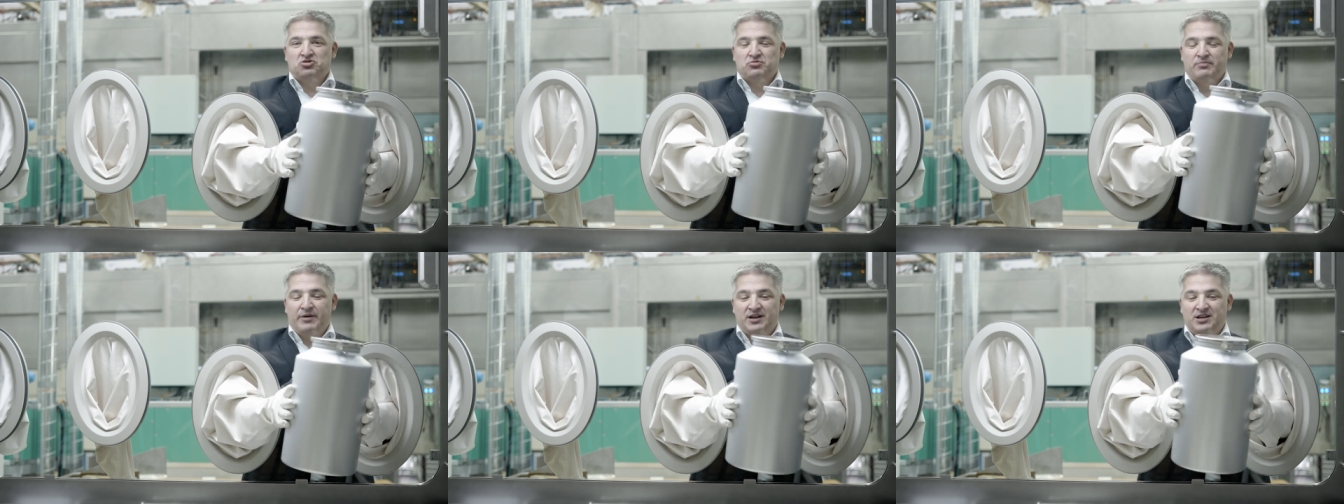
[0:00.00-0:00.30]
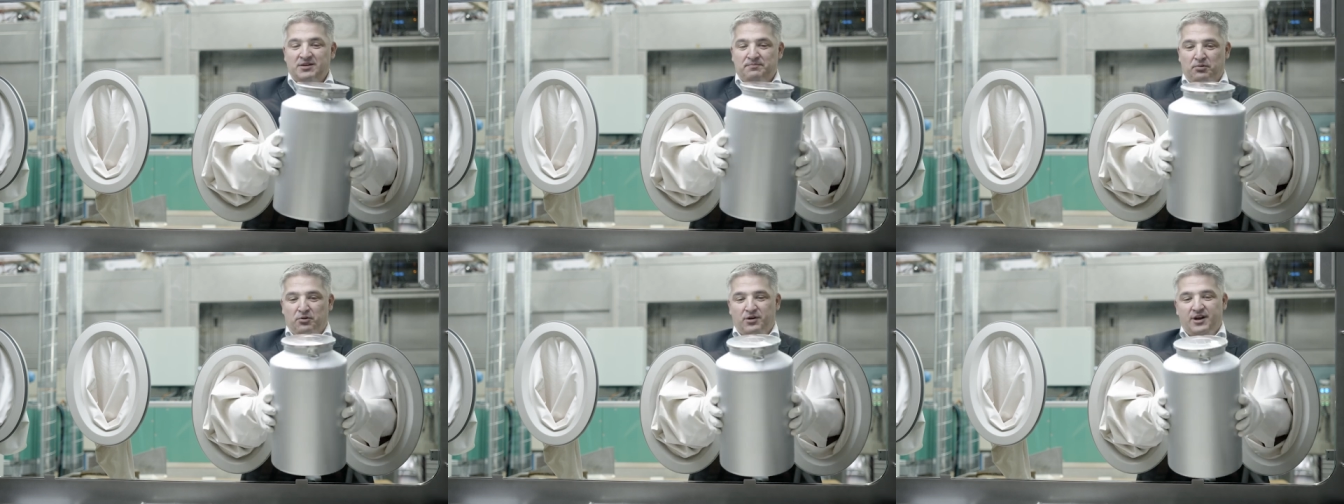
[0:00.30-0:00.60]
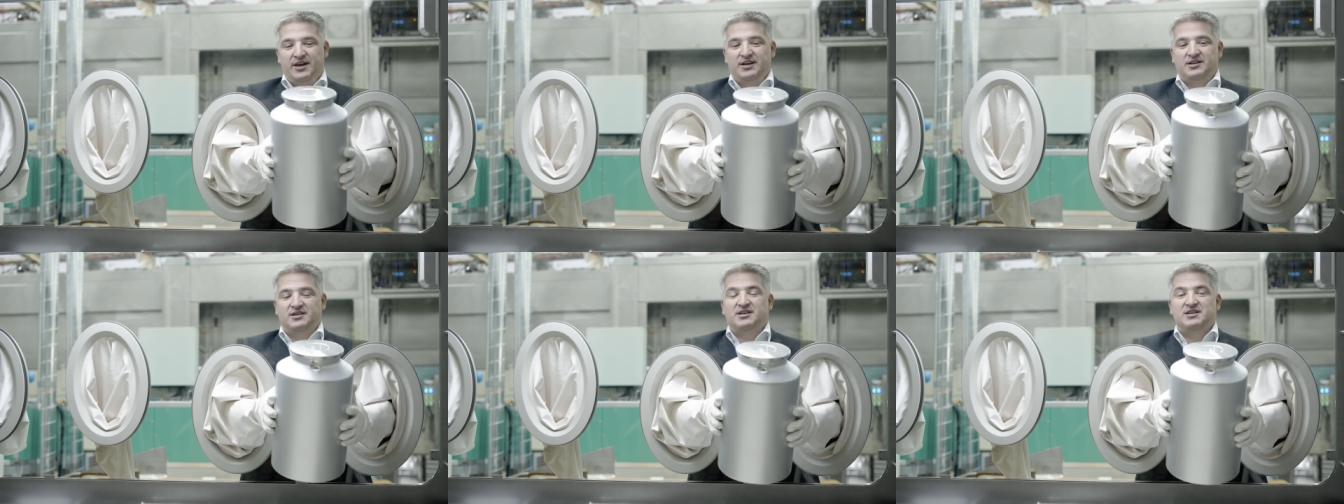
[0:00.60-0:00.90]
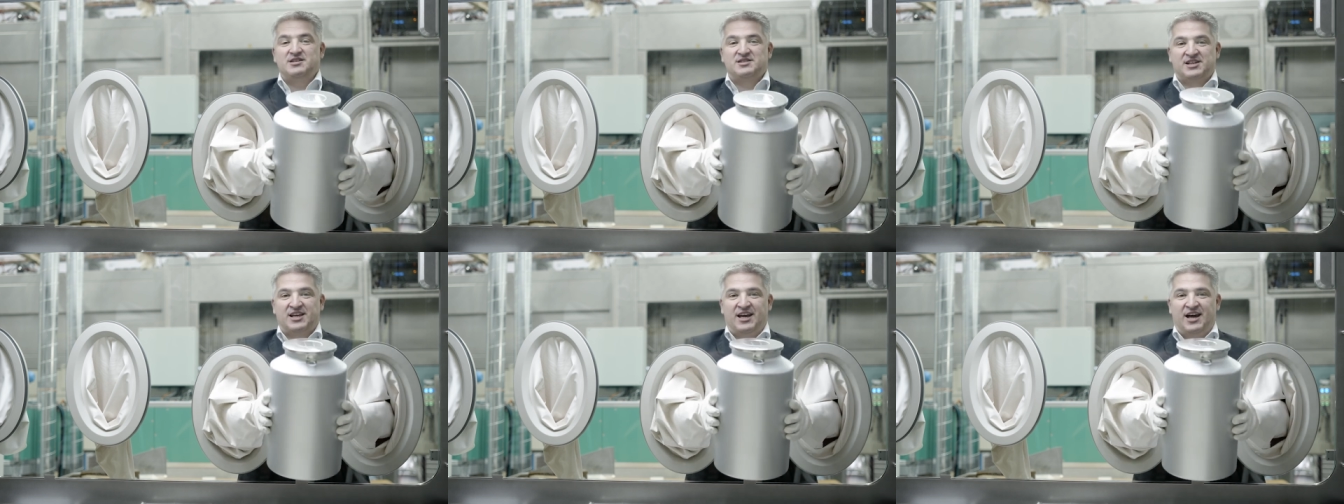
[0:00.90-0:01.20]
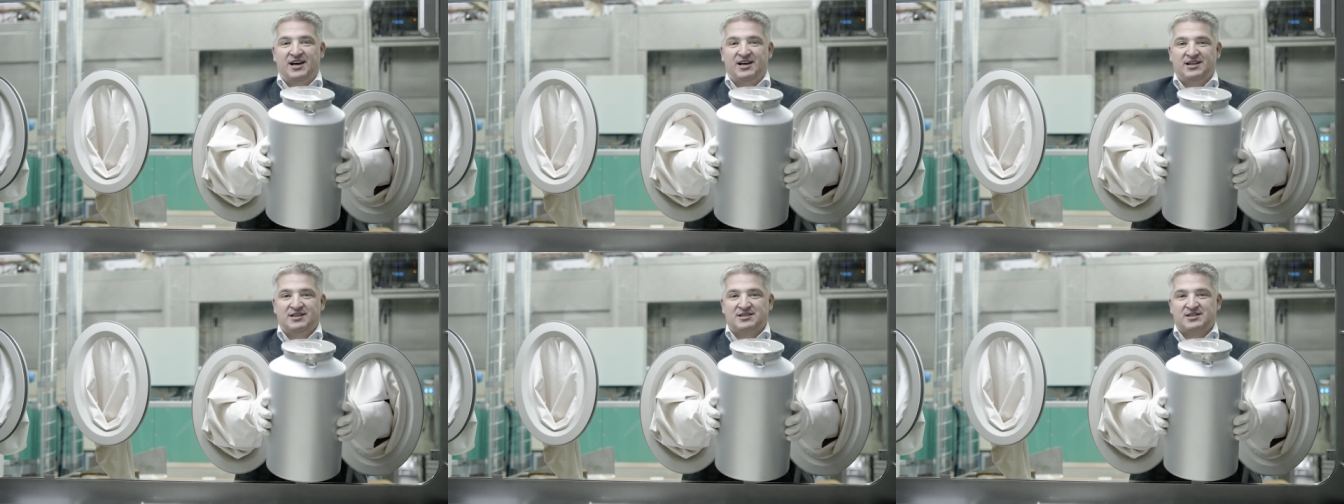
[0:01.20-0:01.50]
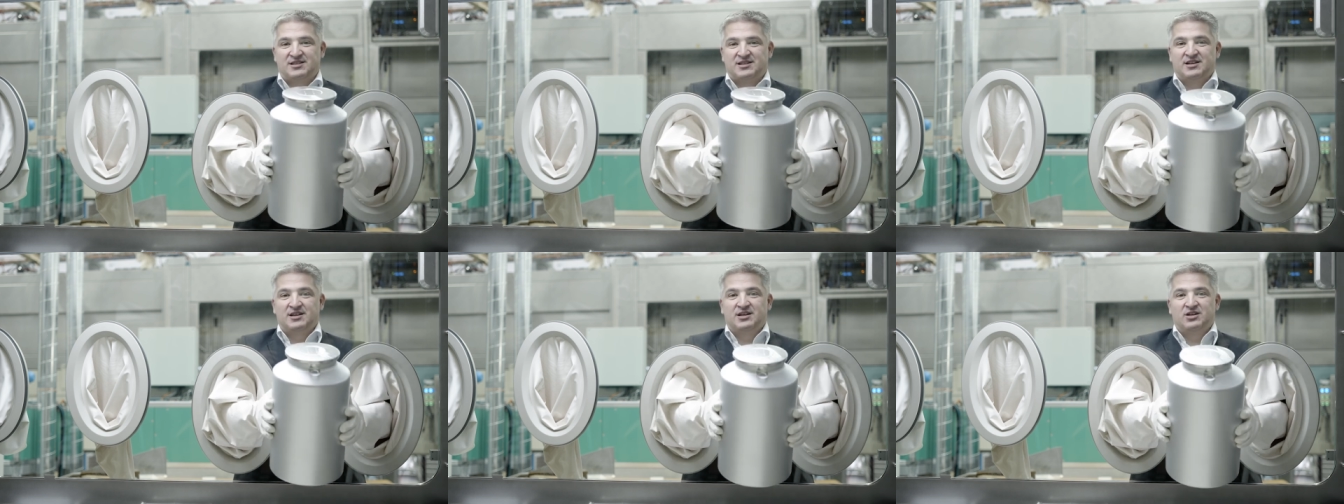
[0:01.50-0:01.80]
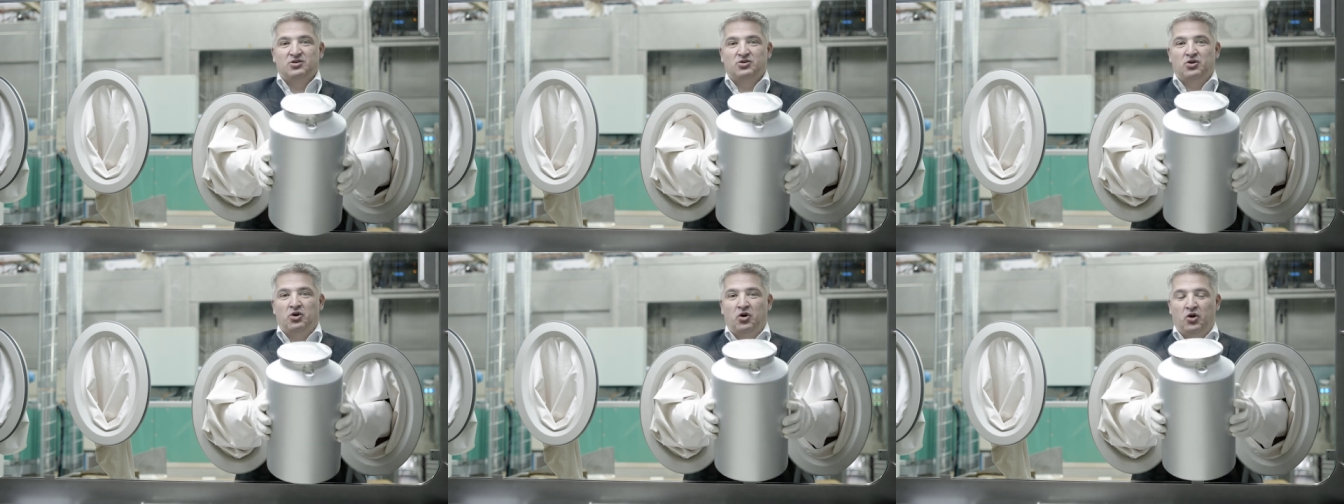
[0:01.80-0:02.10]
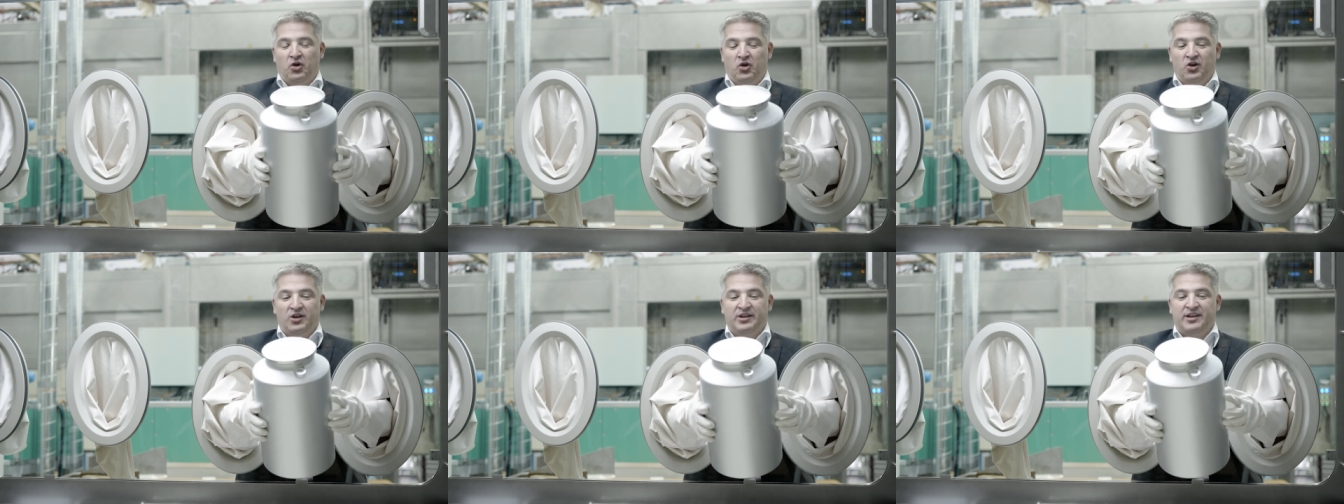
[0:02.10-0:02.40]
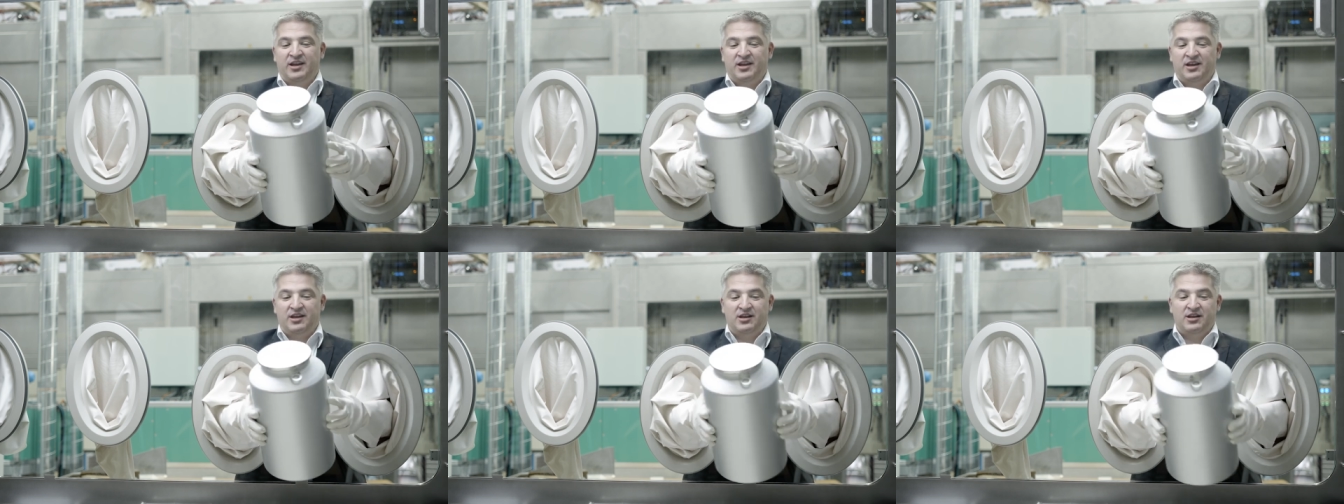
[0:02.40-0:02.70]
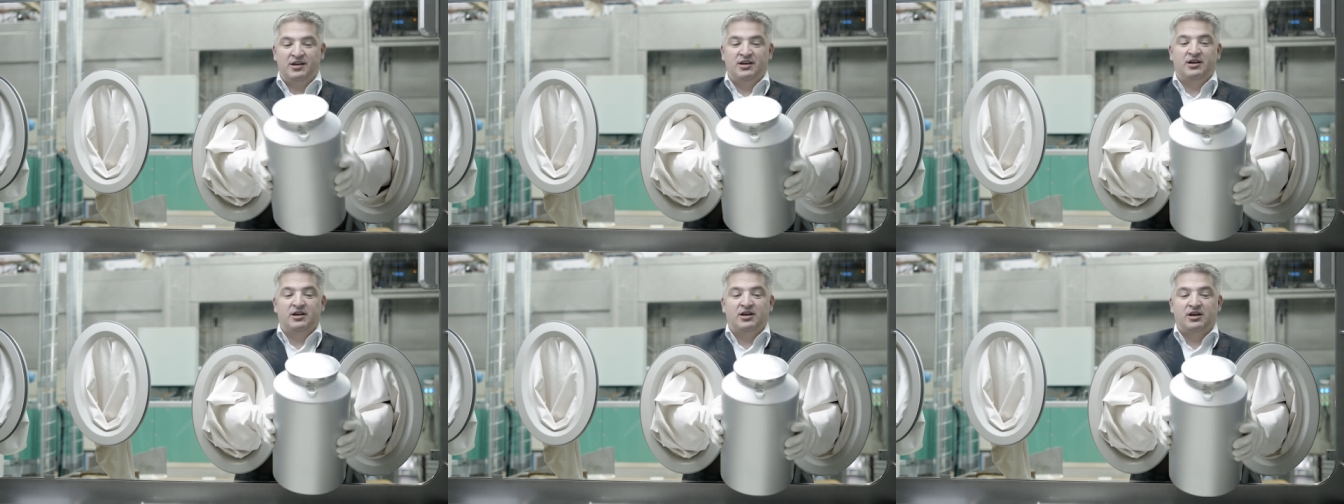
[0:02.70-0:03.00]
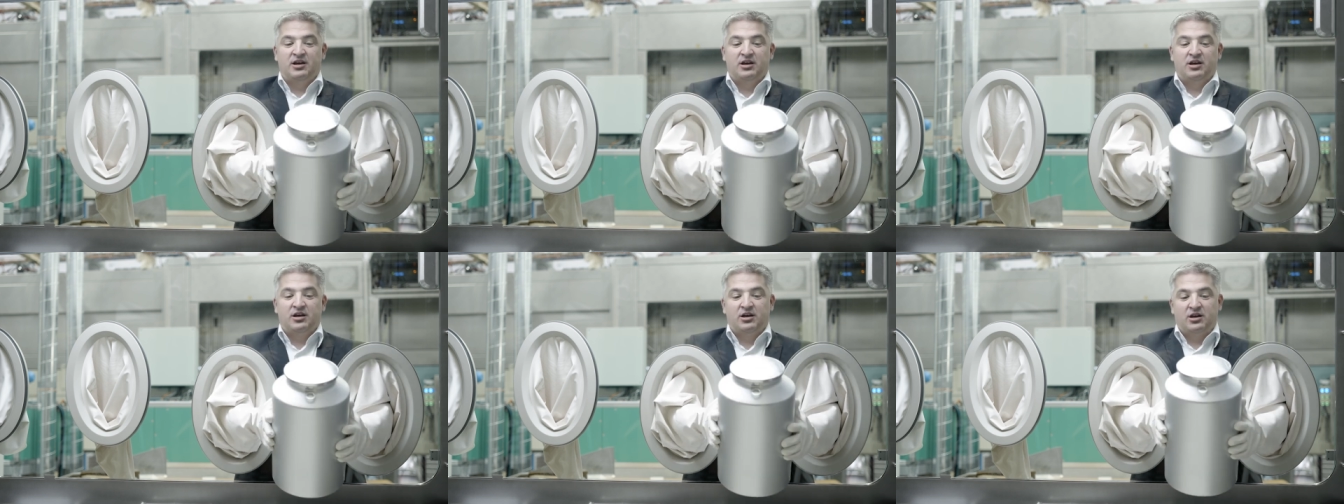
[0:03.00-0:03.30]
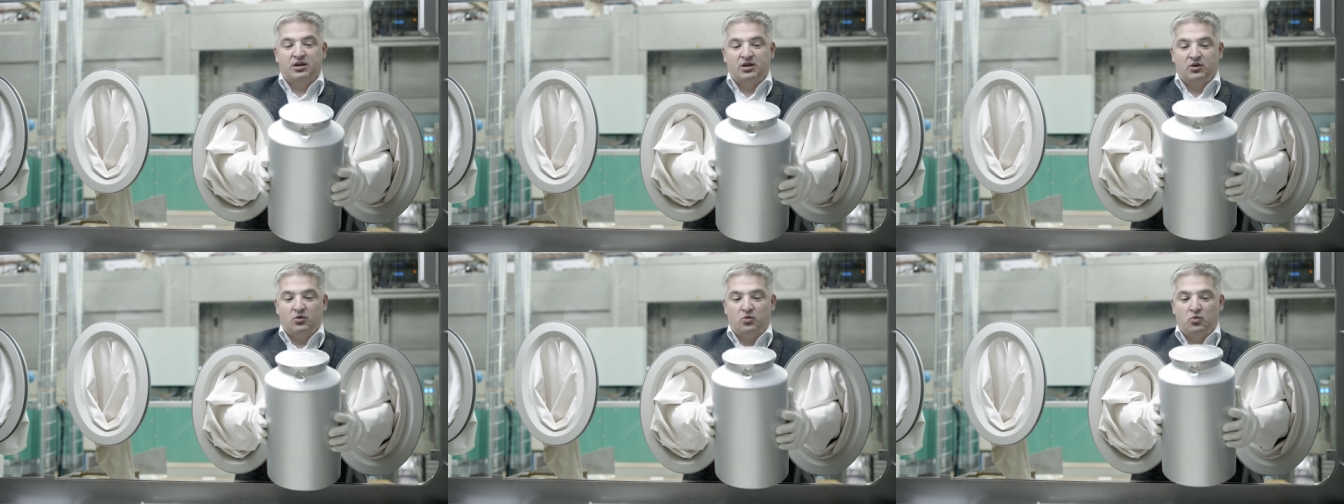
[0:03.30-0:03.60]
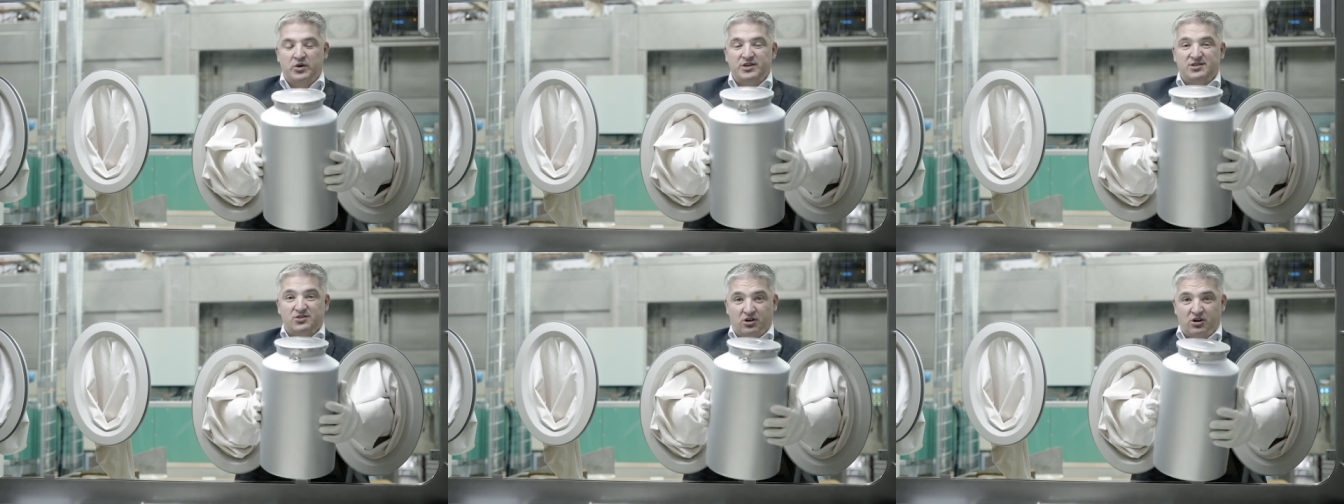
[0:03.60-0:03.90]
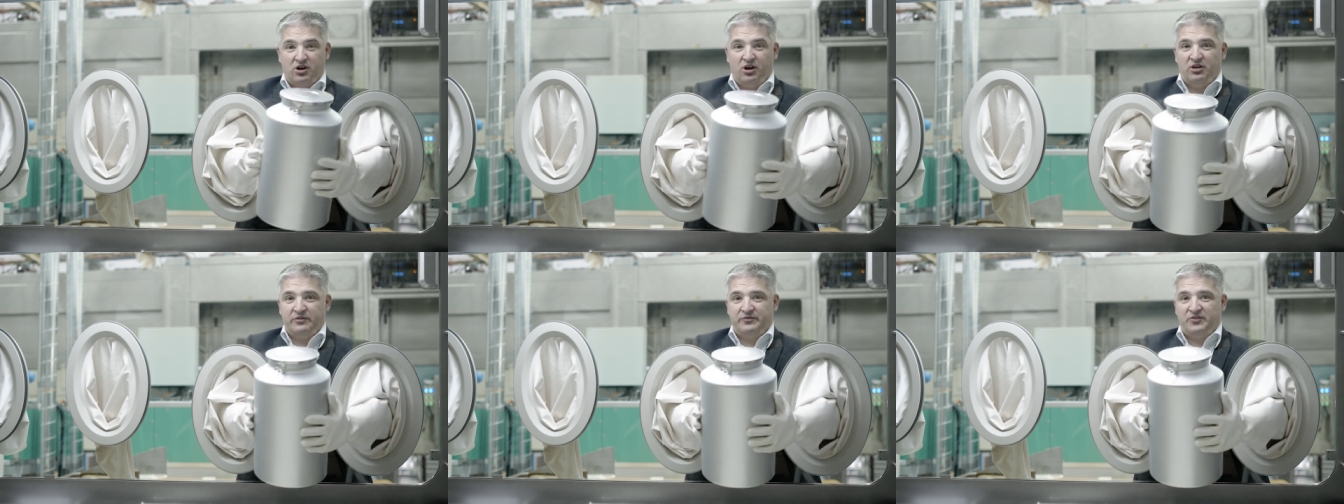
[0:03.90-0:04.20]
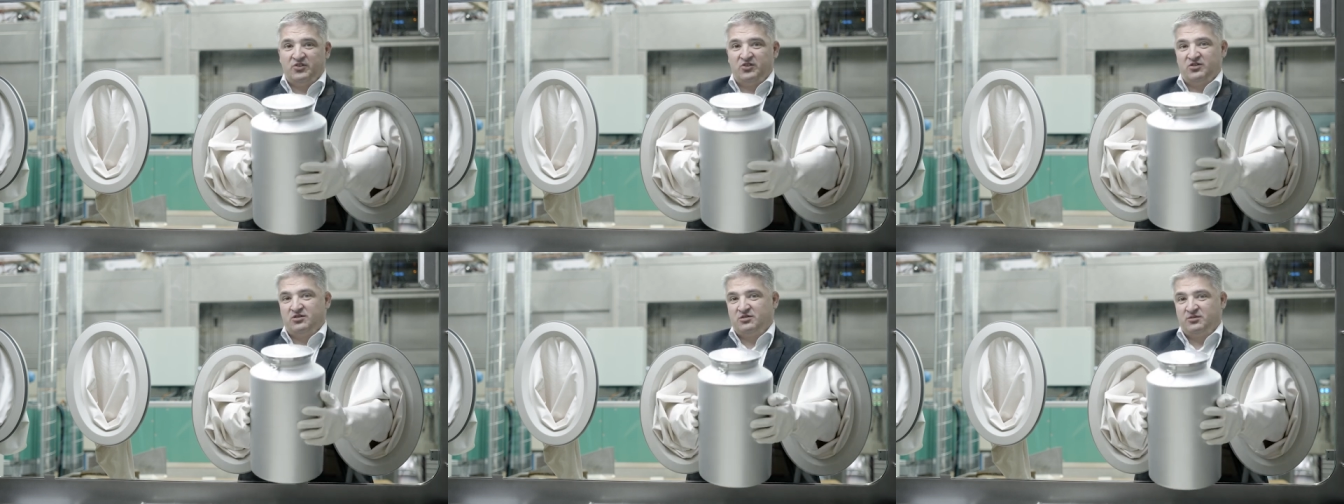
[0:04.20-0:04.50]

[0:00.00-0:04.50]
to manipulate these cans the whole day with the gloves